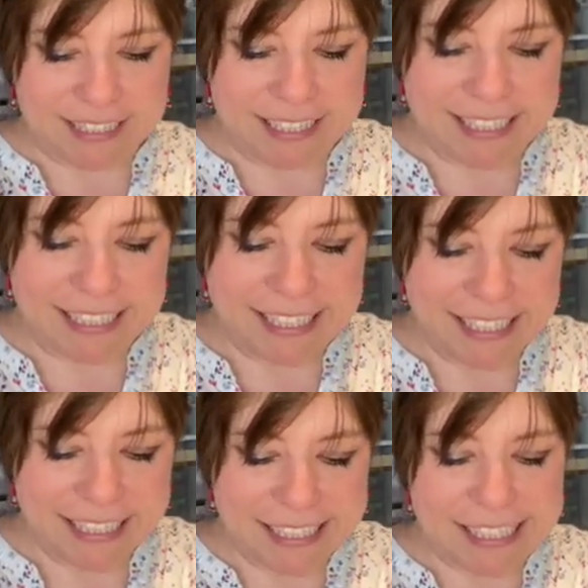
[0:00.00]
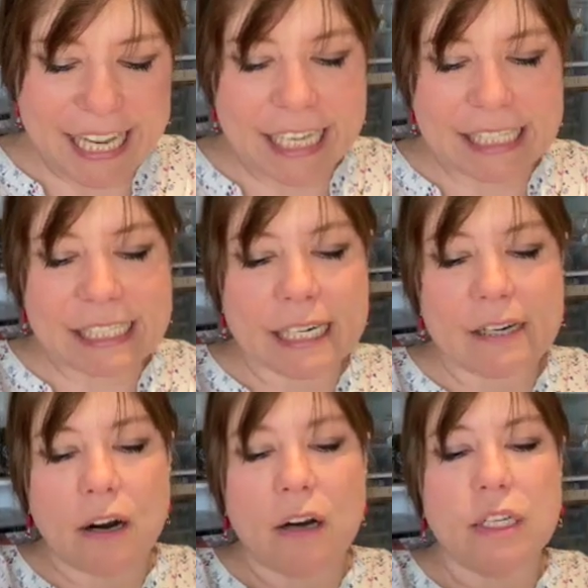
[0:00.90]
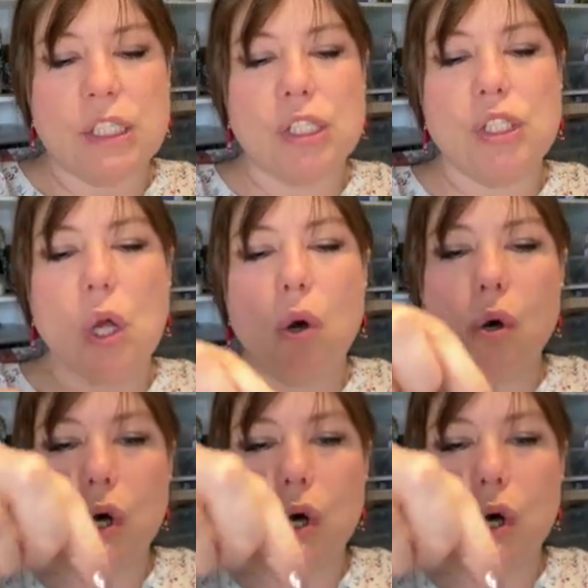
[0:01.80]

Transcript: these, and they are so